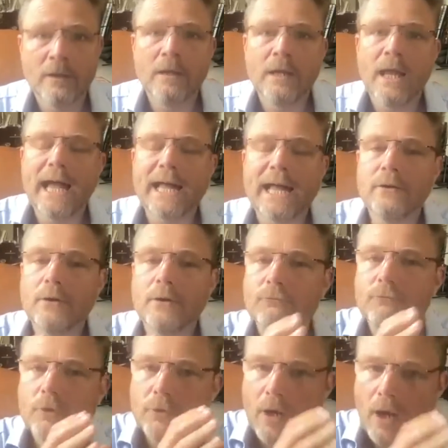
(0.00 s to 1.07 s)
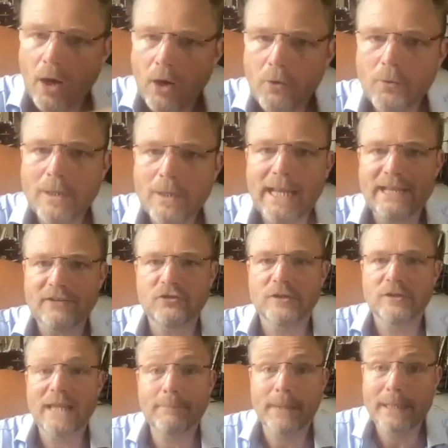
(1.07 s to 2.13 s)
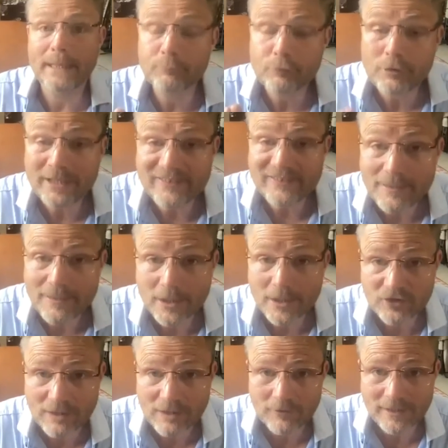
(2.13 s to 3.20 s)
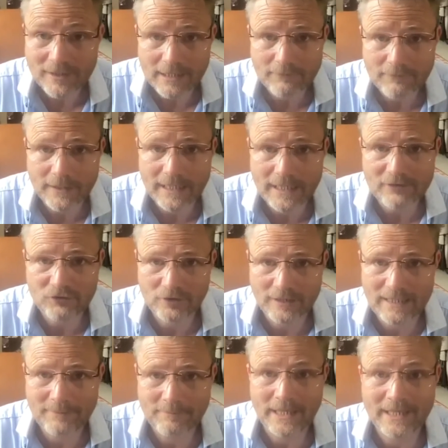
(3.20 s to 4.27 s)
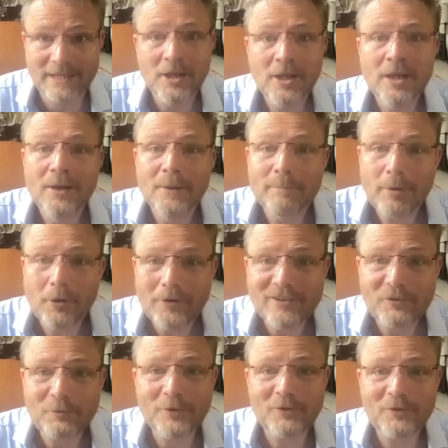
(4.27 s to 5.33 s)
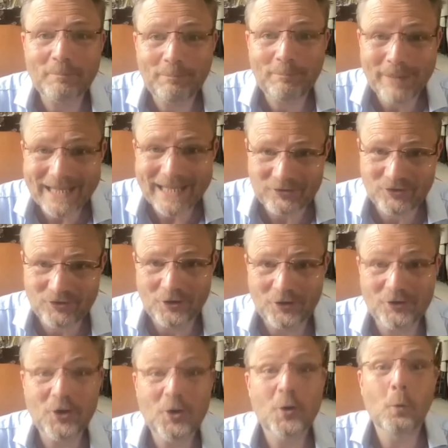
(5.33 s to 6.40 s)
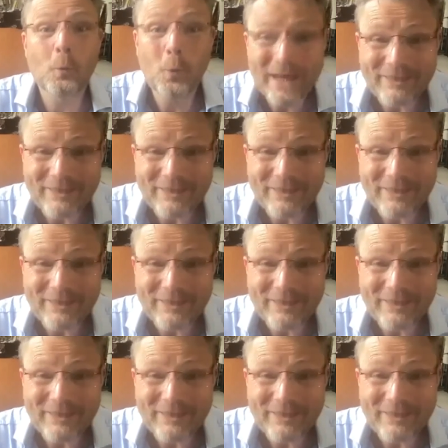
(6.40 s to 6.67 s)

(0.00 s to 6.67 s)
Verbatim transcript: And through the whole election campaign, pretty much every day of the election campaign, Boris was pictured with